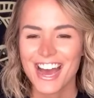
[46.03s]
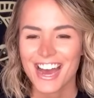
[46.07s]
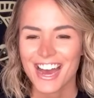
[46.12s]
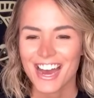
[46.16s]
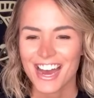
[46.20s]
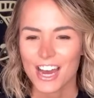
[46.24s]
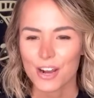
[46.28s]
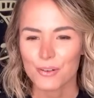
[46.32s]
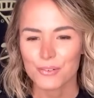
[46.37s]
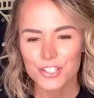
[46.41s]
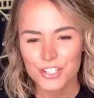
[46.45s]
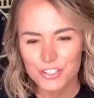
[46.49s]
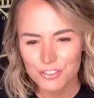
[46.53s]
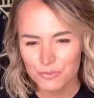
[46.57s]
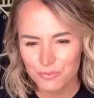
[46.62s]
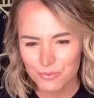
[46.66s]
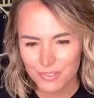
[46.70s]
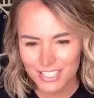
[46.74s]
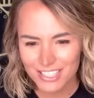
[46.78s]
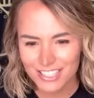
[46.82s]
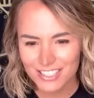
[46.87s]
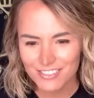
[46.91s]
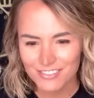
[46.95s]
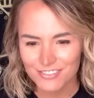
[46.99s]
which is
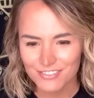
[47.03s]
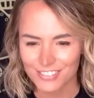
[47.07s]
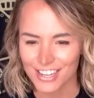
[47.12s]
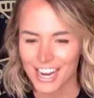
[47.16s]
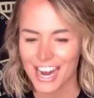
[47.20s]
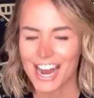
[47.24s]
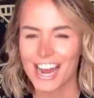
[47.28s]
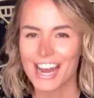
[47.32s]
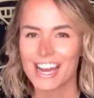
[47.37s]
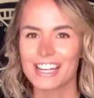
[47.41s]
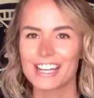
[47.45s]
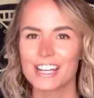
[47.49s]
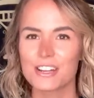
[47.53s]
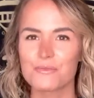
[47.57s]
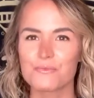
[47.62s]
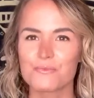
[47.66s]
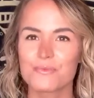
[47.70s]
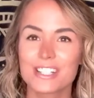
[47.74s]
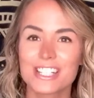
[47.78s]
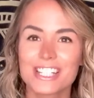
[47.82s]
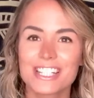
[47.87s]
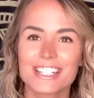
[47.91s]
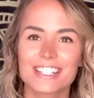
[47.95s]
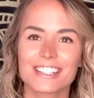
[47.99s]
really divine and
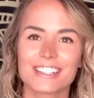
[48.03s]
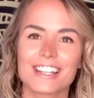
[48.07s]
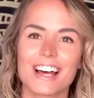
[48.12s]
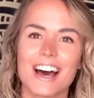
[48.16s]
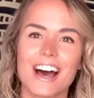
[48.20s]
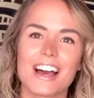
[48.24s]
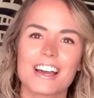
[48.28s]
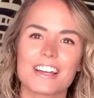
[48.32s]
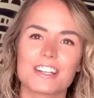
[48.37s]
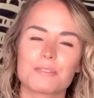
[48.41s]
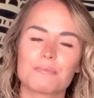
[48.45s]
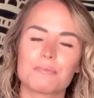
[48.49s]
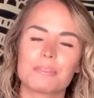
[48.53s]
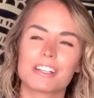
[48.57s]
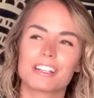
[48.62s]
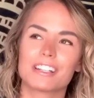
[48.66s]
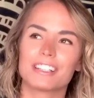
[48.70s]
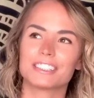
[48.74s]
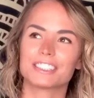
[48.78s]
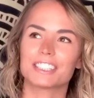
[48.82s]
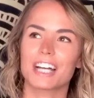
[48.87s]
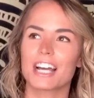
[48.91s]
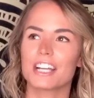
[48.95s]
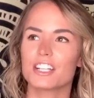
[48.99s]
really aligned
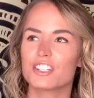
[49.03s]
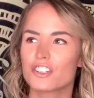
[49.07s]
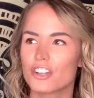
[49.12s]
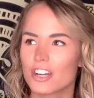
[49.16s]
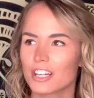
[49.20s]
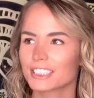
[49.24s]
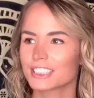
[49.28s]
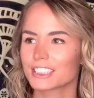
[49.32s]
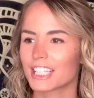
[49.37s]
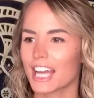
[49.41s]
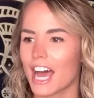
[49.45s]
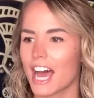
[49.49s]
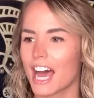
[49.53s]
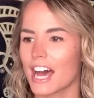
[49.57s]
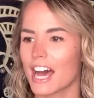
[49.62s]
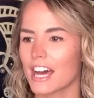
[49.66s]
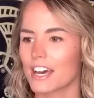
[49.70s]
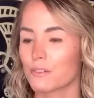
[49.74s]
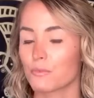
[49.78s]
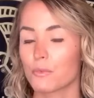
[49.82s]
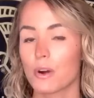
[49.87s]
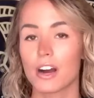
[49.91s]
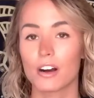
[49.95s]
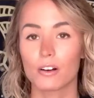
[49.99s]
because I just
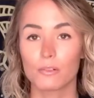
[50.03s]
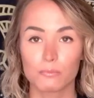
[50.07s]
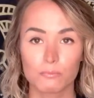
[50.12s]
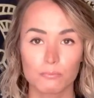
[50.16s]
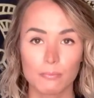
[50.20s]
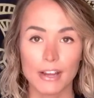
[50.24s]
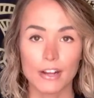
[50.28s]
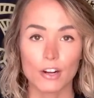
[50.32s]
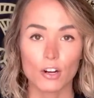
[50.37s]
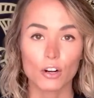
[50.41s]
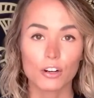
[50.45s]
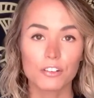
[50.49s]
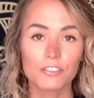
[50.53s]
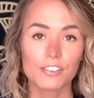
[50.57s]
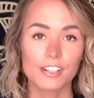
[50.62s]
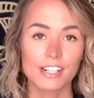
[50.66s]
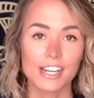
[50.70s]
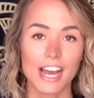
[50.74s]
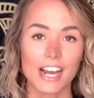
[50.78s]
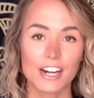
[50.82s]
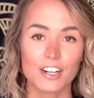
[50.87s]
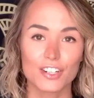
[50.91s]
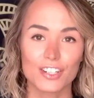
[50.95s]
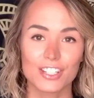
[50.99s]
had, well, my girlfriend
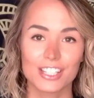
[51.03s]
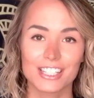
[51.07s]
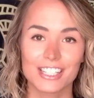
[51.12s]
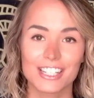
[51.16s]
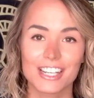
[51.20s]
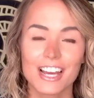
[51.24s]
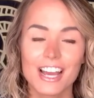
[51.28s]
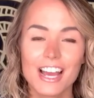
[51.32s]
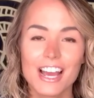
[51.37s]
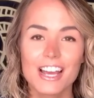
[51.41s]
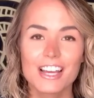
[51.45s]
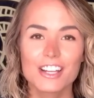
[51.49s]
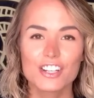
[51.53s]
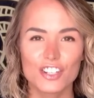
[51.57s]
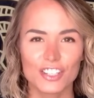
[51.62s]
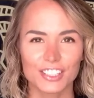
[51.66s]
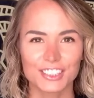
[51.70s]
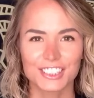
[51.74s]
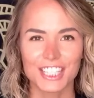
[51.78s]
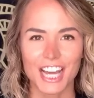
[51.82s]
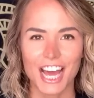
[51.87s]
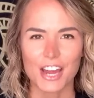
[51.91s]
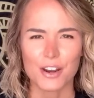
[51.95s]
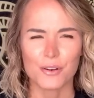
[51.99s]
actually
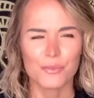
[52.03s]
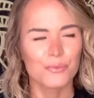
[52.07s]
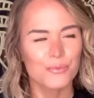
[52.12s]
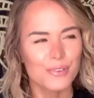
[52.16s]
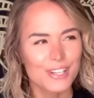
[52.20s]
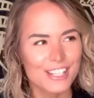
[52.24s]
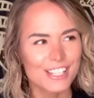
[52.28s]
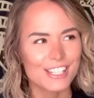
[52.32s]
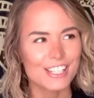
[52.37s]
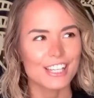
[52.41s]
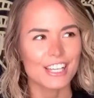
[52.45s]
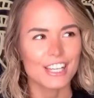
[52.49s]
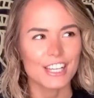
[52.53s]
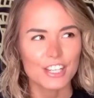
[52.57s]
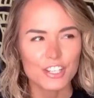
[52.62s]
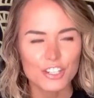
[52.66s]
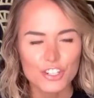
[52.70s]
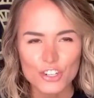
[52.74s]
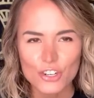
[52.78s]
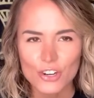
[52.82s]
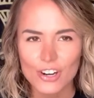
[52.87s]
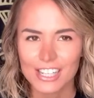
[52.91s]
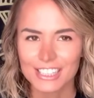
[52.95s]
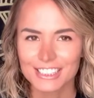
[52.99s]
just had a really
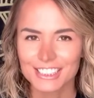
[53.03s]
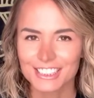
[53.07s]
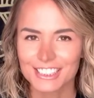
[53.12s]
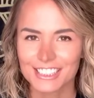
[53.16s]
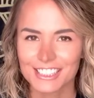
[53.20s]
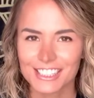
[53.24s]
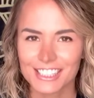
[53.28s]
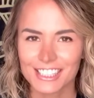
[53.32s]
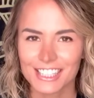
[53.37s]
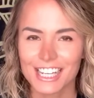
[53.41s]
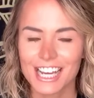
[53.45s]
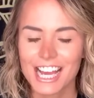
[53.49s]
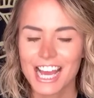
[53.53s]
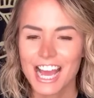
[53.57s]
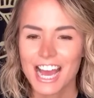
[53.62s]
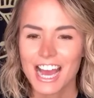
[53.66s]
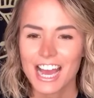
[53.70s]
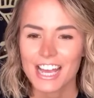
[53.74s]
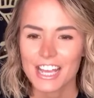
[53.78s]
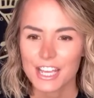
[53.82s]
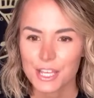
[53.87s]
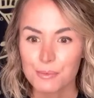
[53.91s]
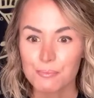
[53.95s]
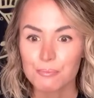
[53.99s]
interesting
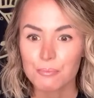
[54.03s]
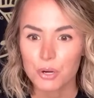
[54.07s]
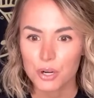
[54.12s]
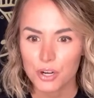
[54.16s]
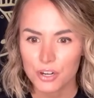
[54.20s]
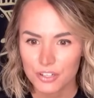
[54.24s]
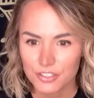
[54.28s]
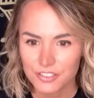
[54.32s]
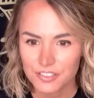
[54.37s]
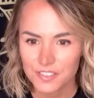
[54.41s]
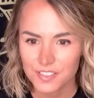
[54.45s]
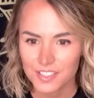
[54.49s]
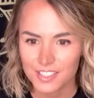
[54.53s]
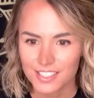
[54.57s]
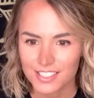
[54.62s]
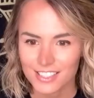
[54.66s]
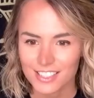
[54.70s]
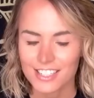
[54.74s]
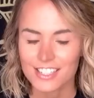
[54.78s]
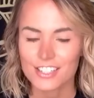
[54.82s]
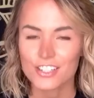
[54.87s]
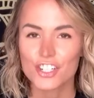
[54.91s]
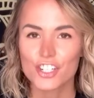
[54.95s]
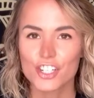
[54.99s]
in
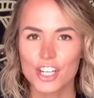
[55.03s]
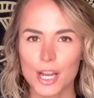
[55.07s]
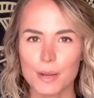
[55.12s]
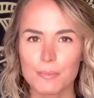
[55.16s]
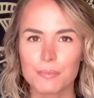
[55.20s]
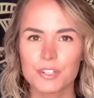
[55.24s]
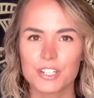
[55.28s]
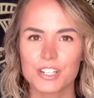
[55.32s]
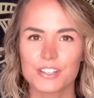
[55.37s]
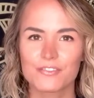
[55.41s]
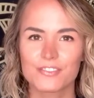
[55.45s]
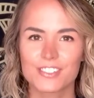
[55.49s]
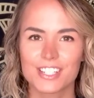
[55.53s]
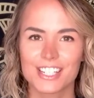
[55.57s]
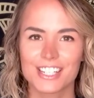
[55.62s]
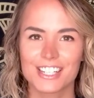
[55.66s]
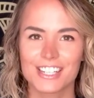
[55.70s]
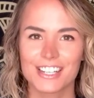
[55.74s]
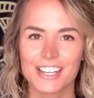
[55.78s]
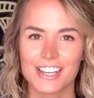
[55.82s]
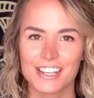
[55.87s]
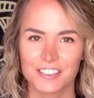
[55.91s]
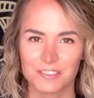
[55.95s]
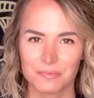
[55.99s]
person shape
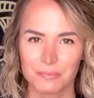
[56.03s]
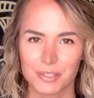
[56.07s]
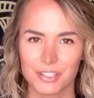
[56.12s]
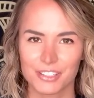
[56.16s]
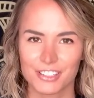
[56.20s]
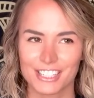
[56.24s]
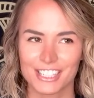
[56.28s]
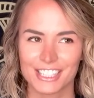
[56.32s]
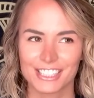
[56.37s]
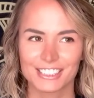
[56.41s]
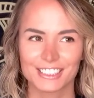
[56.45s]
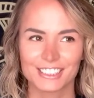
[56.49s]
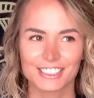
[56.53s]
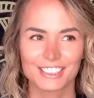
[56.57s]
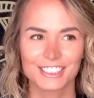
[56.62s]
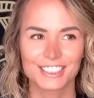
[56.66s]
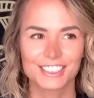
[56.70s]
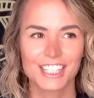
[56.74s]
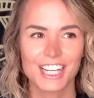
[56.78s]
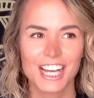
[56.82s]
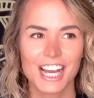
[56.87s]
shifting experience